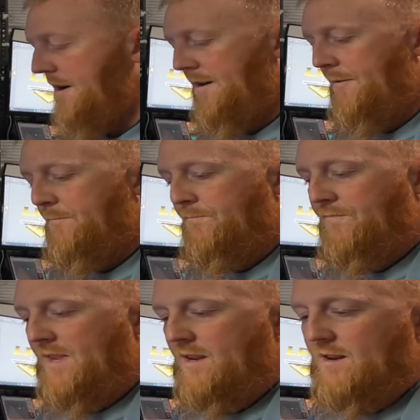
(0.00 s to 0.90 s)
Um,
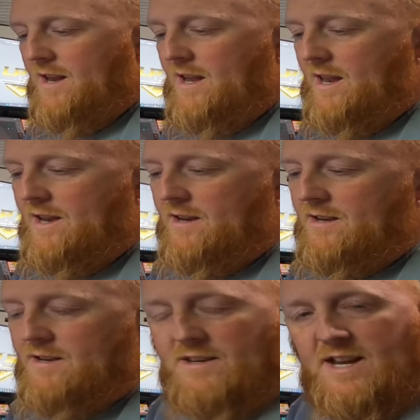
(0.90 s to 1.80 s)

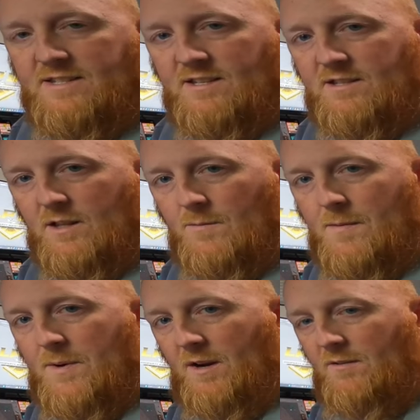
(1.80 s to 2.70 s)
yes, it's a little
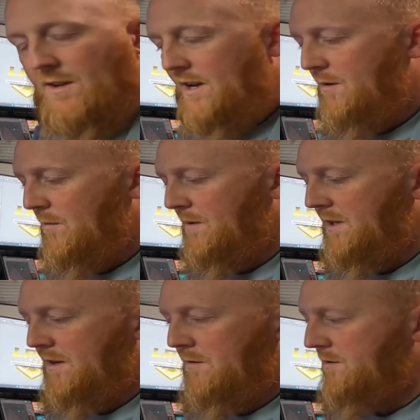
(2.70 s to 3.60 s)
bit bigger than I
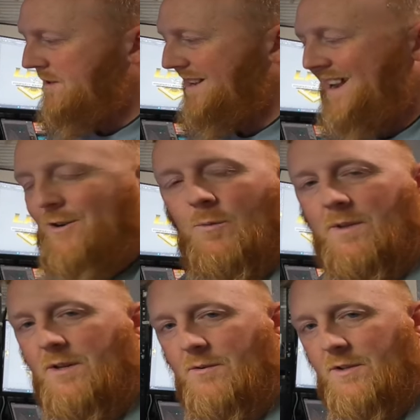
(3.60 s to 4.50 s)
normally use. I
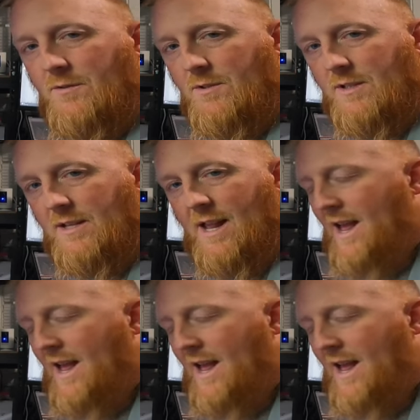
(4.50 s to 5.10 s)
normally don't use,